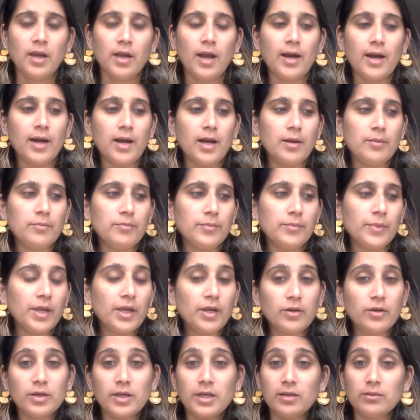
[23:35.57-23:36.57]

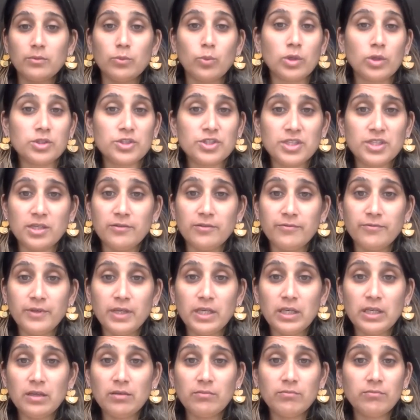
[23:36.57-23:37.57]
He'll watch
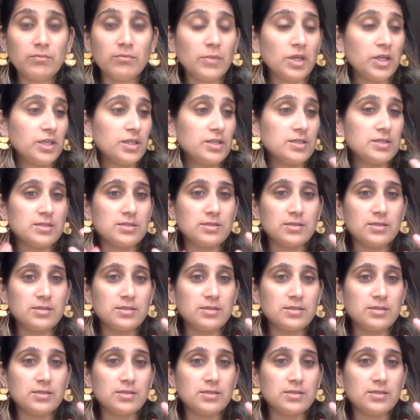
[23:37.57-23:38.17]
TV. He